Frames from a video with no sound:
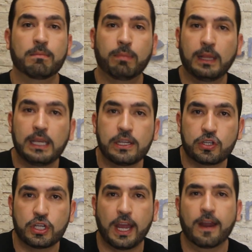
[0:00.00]
please
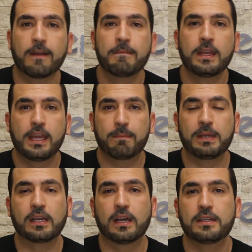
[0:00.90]
share,
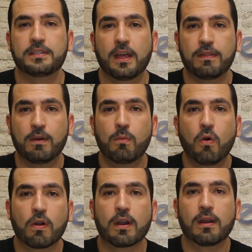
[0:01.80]
because the
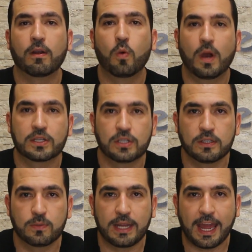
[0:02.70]
more
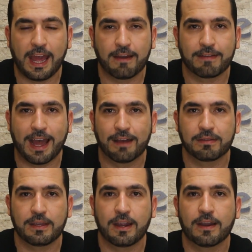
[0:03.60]
questions we have
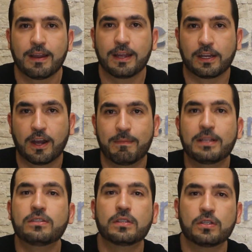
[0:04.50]
out there come
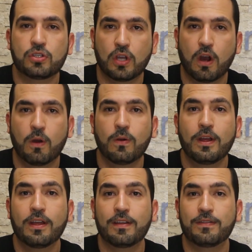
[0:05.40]
into the show,
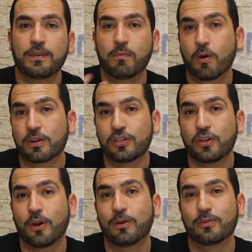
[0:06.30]
the more
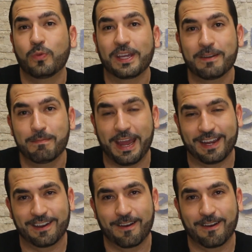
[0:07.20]
shows we can make.